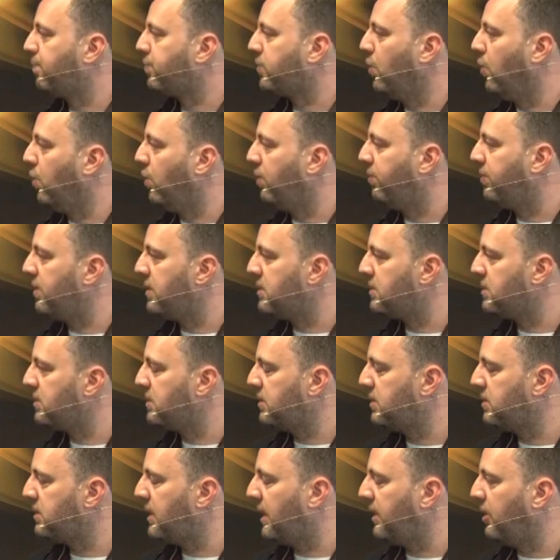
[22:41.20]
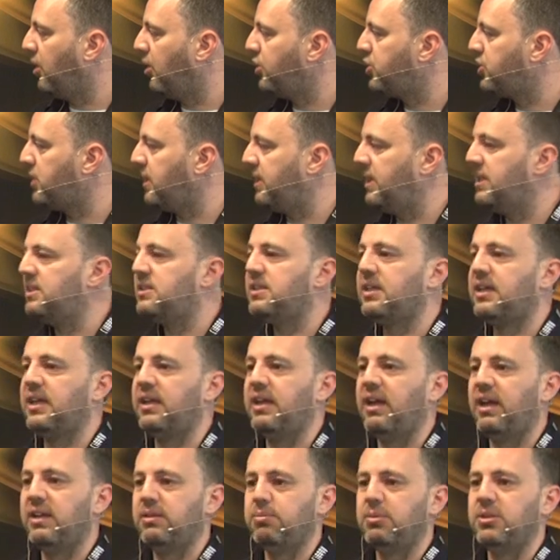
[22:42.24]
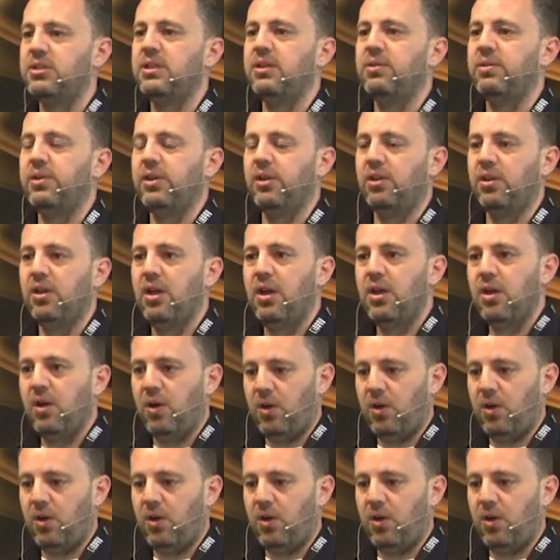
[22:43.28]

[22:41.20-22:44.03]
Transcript: all of this technology and interconnect material